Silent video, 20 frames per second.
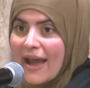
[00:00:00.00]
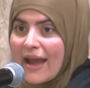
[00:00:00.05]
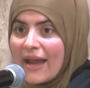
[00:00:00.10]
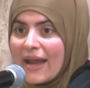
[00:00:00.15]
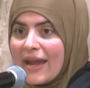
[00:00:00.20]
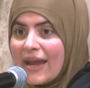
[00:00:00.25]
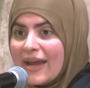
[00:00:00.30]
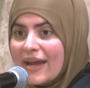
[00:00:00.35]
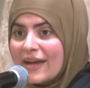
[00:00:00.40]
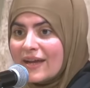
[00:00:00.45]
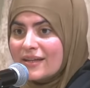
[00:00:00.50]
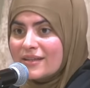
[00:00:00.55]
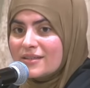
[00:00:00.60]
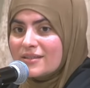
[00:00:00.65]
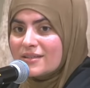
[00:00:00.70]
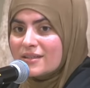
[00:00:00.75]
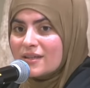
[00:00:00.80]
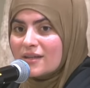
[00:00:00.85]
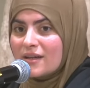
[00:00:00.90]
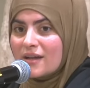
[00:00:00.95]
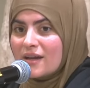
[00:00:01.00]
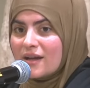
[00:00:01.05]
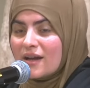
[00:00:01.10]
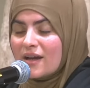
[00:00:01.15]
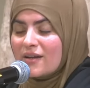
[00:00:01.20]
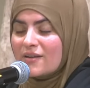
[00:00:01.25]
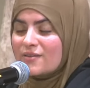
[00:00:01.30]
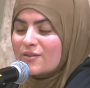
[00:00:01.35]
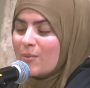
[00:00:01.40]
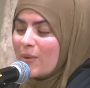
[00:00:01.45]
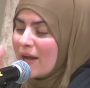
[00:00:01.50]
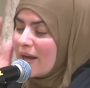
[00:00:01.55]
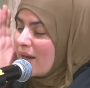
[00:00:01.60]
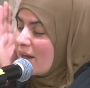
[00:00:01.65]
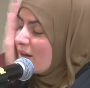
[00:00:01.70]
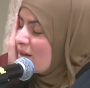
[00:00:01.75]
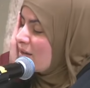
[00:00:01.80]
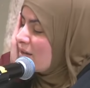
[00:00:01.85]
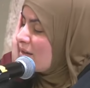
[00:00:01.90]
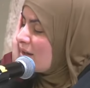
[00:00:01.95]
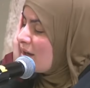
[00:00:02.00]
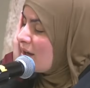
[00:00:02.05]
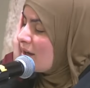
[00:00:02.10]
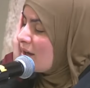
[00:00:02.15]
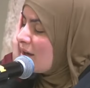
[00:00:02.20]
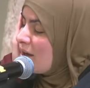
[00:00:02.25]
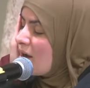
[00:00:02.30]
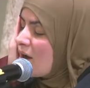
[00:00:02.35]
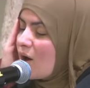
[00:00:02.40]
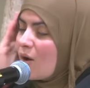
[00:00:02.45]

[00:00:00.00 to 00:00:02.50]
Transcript: And, subhanAllah,